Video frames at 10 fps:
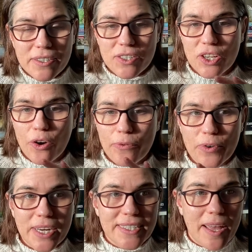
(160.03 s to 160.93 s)
So,
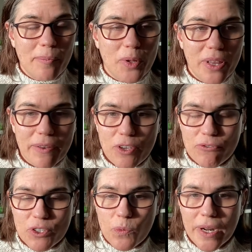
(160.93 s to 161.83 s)
for example, if you
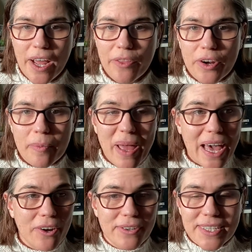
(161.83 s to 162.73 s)
just want other
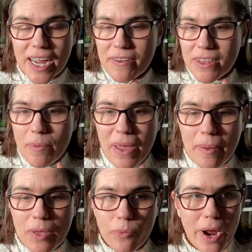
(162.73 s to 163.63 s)
patterns kind of in the
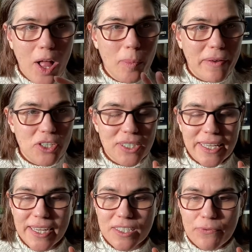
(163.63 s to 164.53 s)
baby realm, I've just
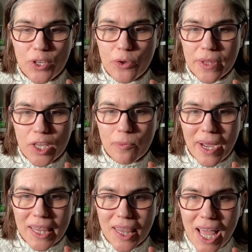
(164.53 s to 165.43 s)
linked a few that you
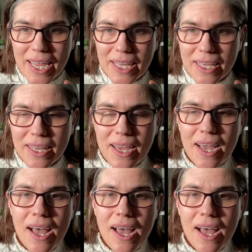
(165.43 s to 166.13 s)
might like.